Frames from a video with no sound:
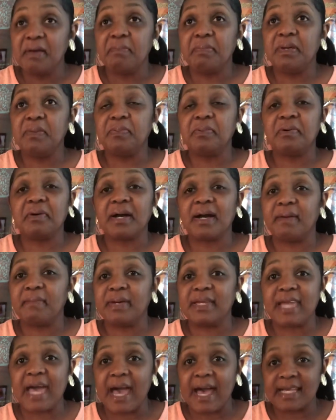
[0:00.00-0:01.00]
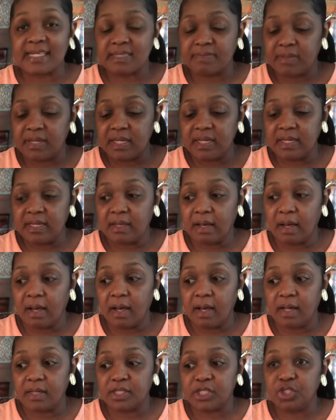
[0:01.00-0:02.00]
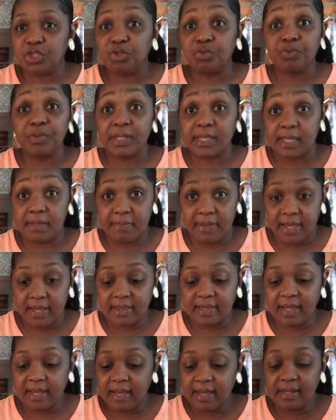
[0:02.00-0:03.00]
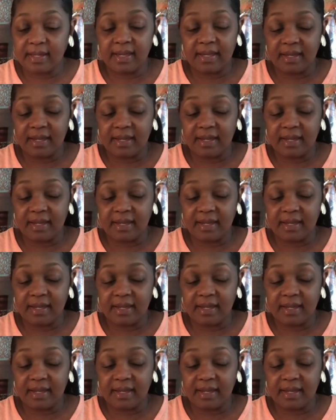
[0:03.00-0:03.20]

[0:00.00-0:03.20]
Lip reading: people come and ask me, did you really make that?